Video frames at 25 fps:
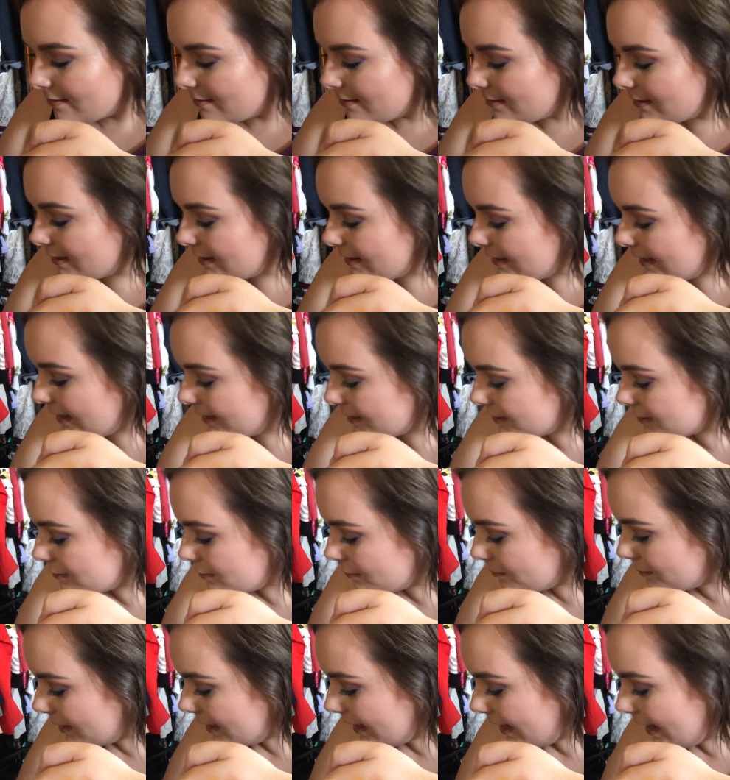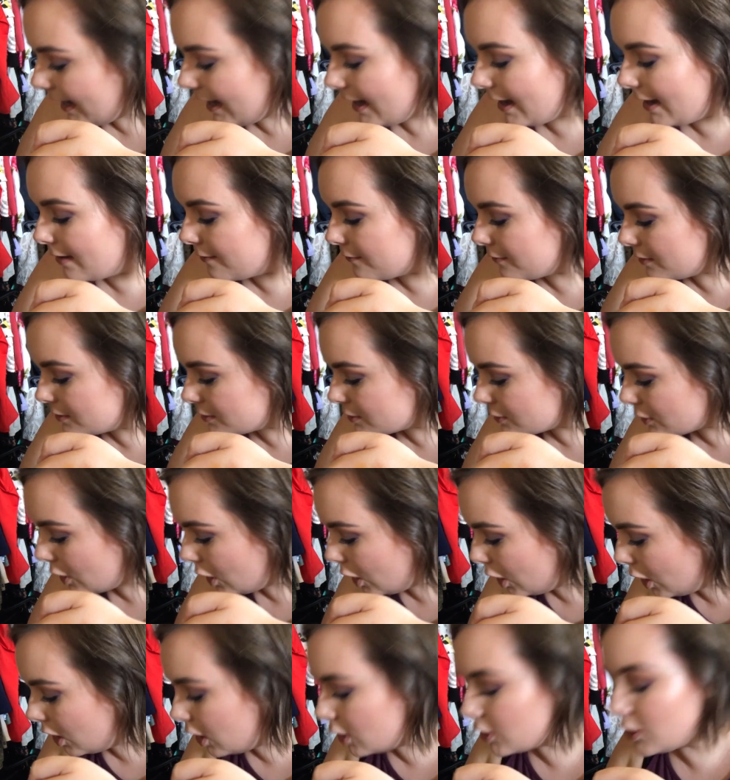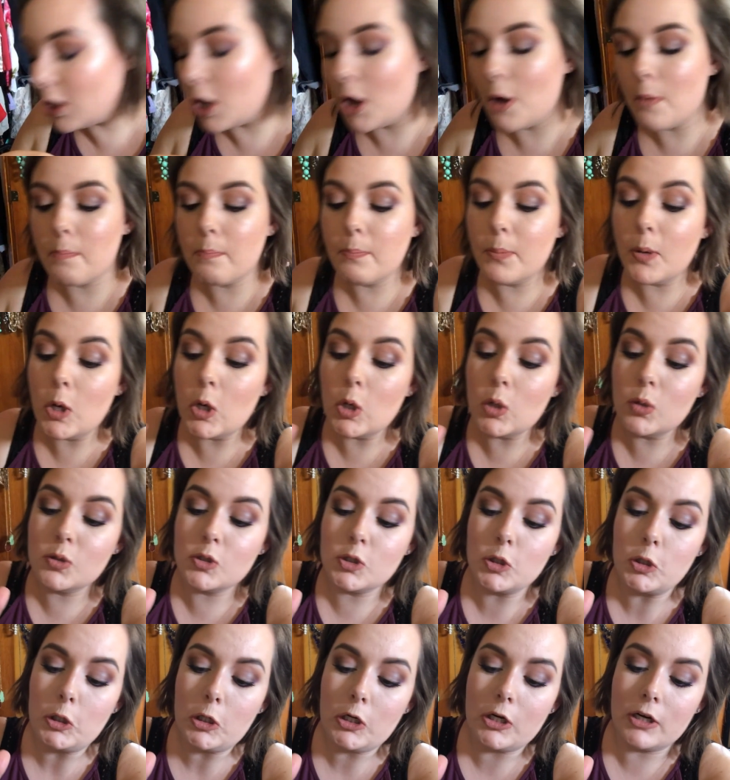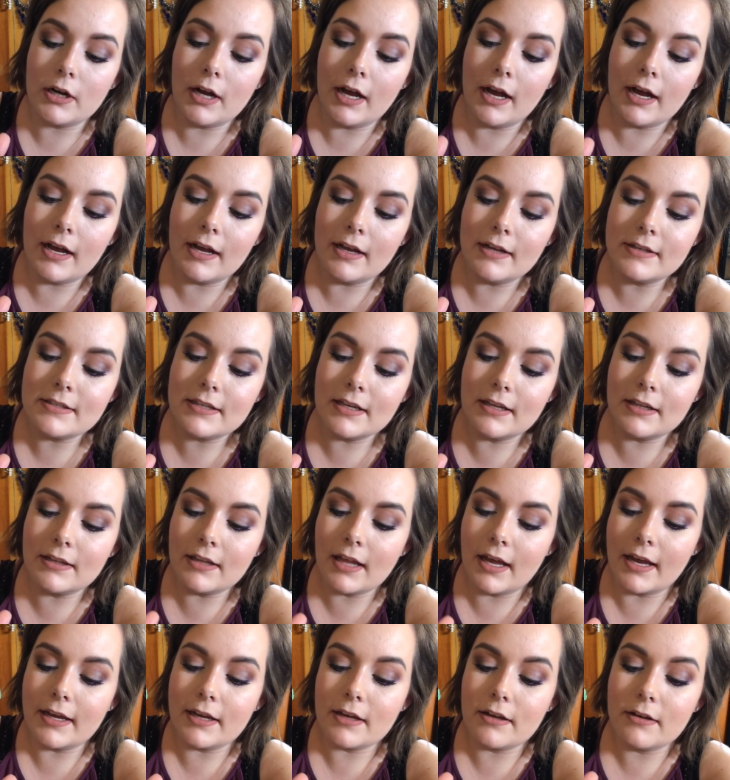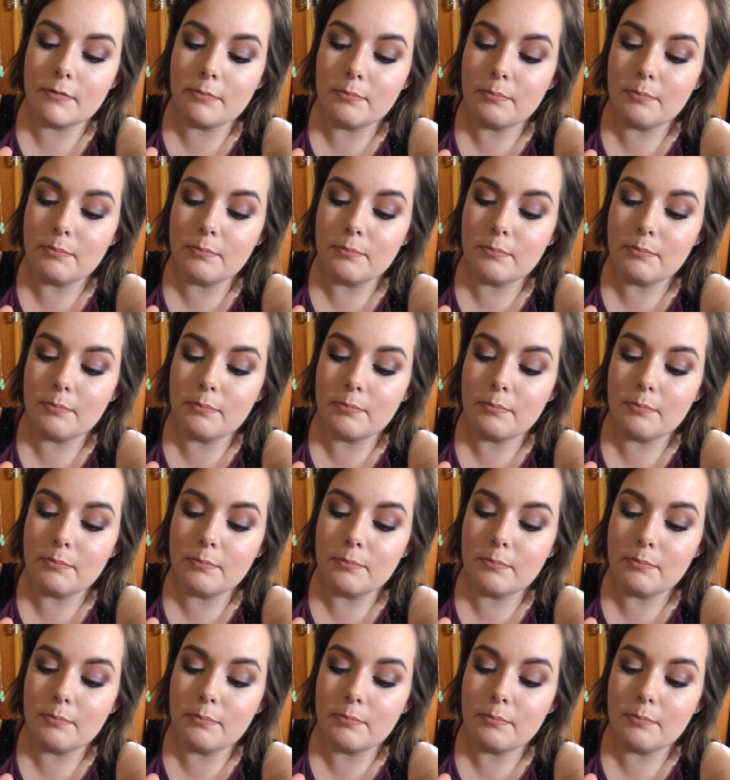The next one we have is called Pooter, as in like